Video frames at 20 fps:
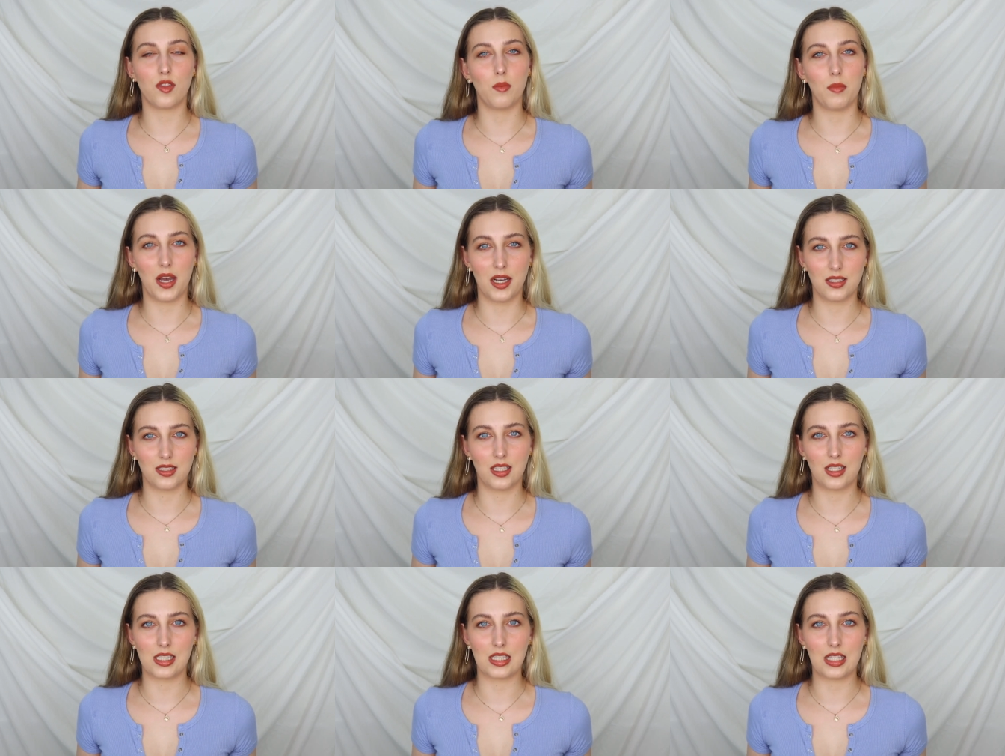the
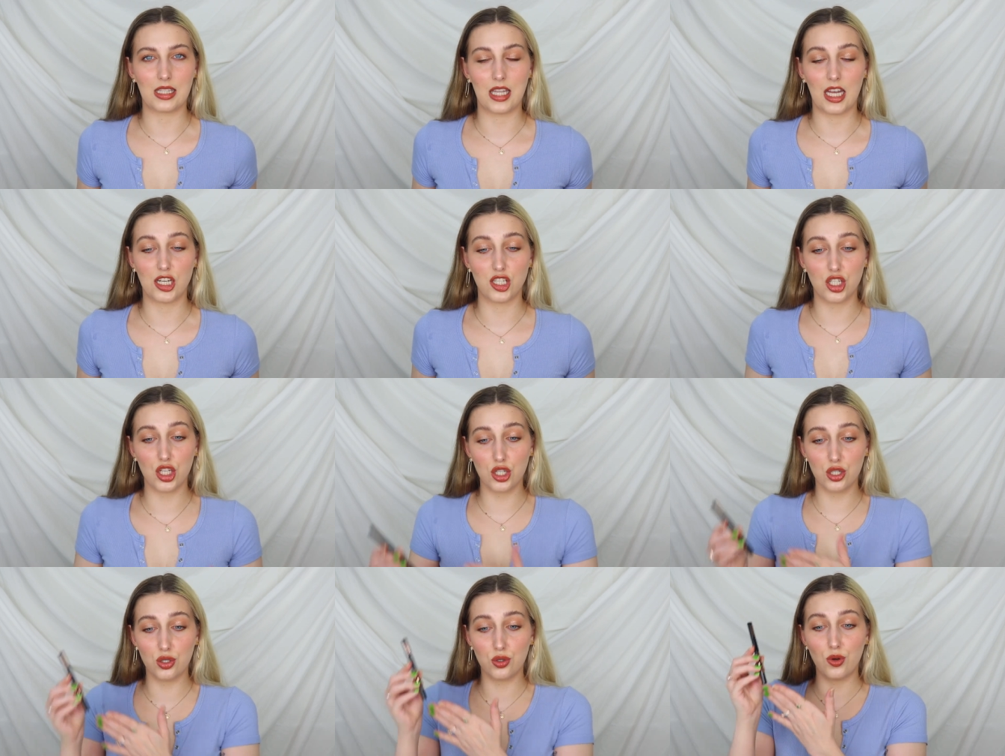best things that they
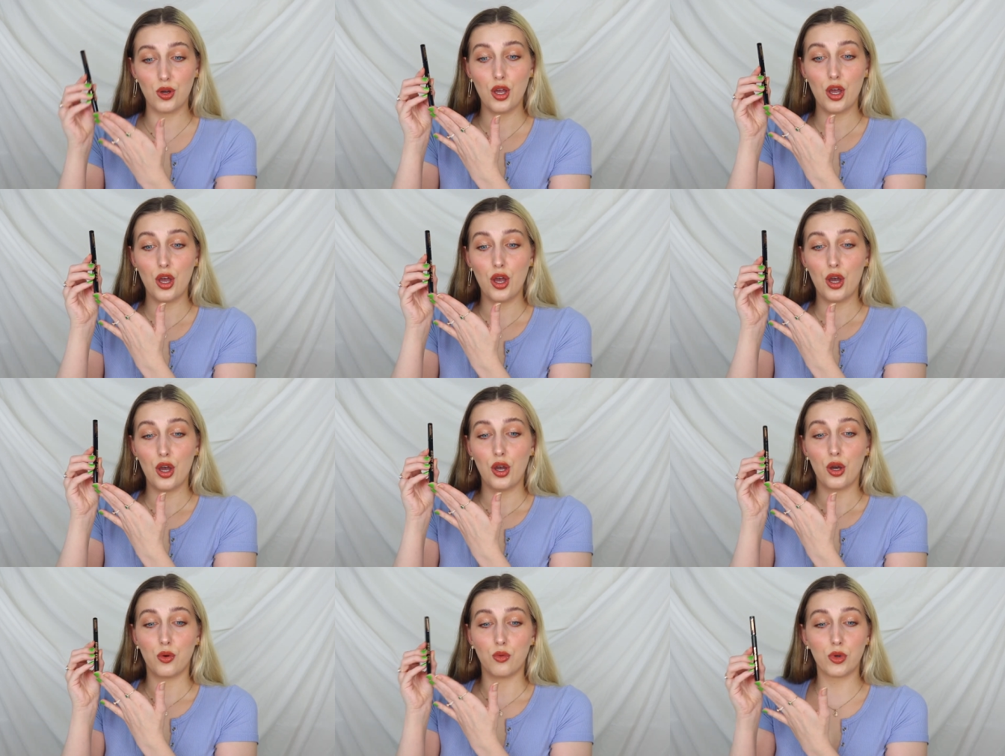do
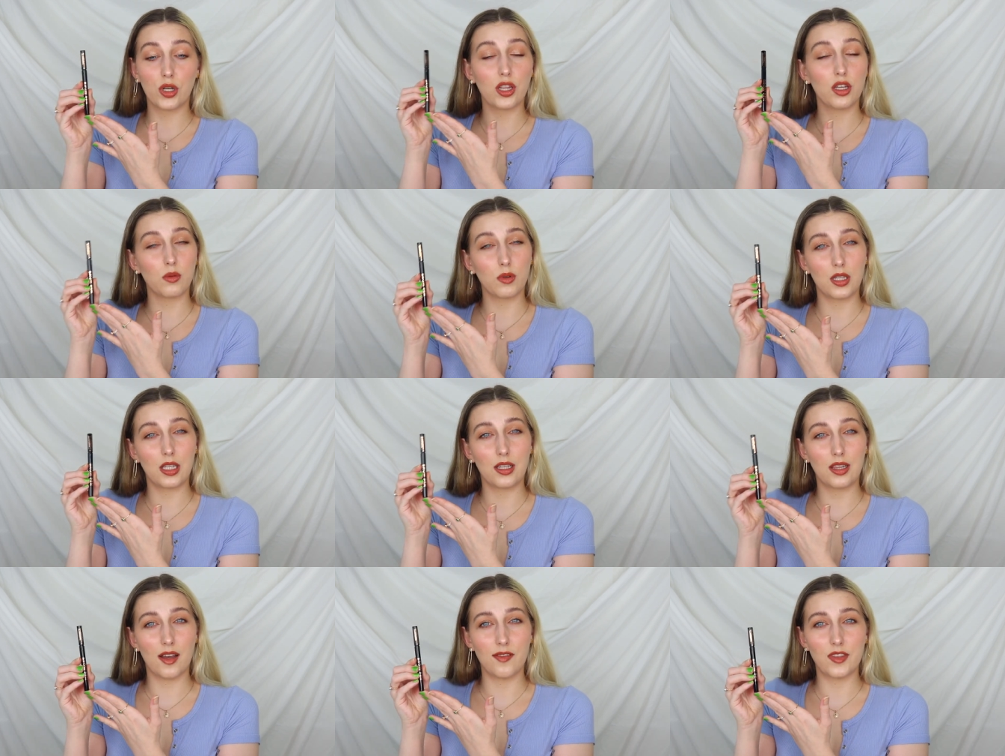Really,
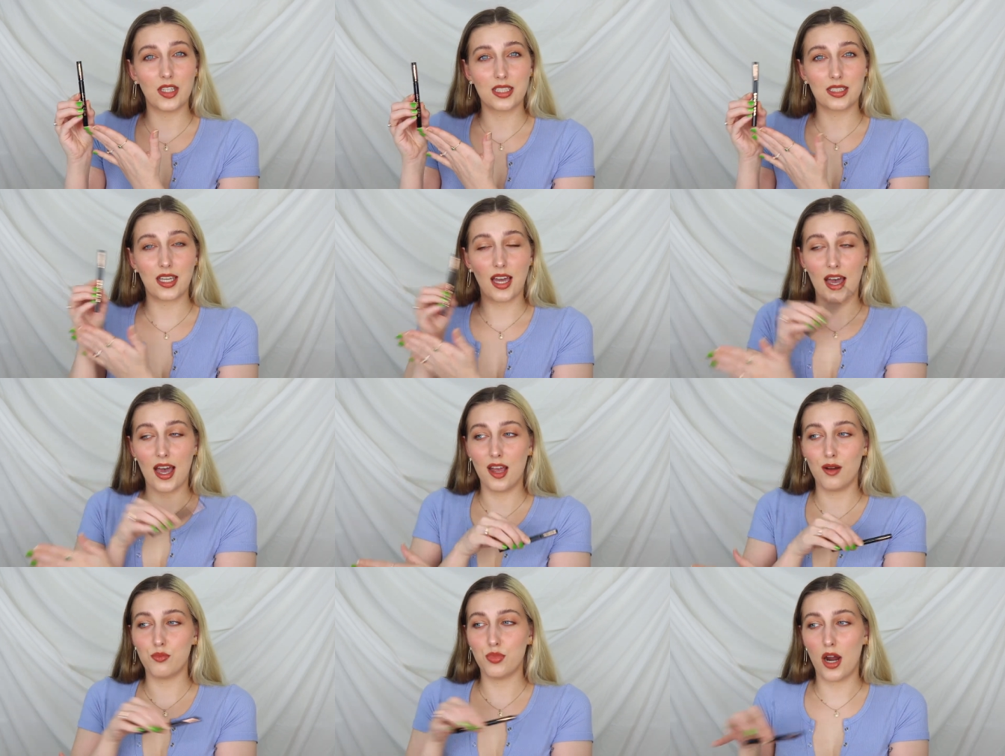really love this guy.